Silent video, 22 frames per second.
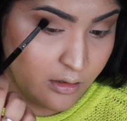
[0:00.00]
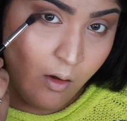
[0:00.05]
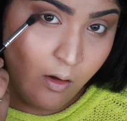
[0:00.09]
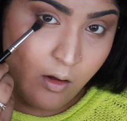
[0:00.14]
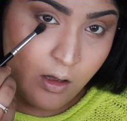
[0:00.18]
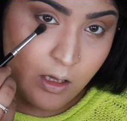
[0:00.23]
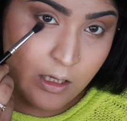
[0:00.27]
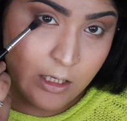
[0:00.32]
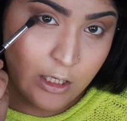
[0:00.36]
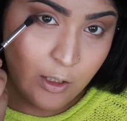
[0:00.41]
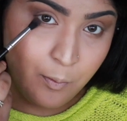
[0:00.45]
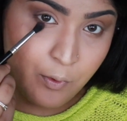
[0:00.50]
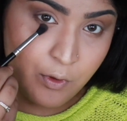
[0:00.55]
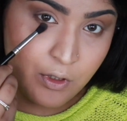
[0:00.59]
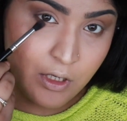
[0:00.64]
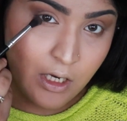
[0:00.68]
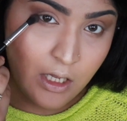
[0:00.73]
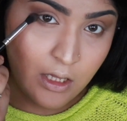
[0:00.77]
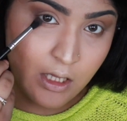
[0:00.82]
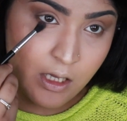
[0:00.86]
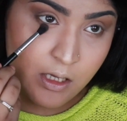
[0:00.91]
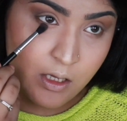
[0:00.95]
Also
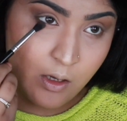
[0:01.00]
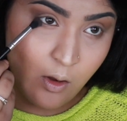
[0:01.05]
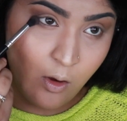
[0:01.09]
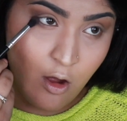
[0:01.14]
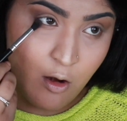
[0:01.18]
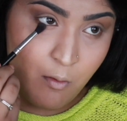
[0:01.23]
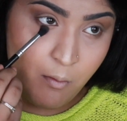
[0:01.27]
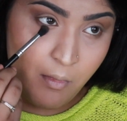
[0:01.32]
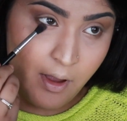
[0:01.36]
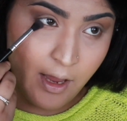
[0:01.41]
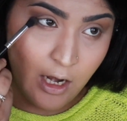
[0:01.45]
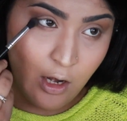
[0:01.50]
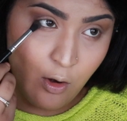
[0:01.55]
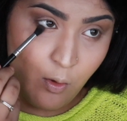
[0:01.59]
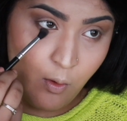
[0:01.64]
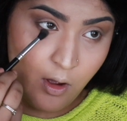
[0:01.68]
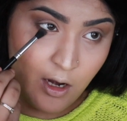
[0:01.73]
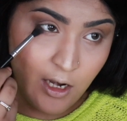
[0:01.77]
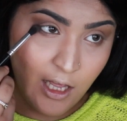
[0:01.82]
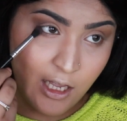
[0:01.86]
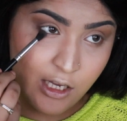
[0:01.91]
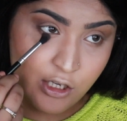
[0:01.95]
putting this on my
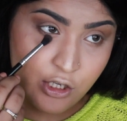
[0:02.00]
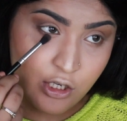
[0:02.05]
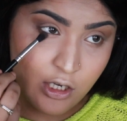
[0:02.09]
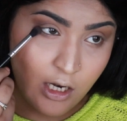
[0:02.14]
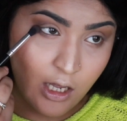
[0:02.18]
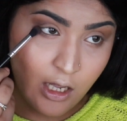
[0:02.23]
lower lash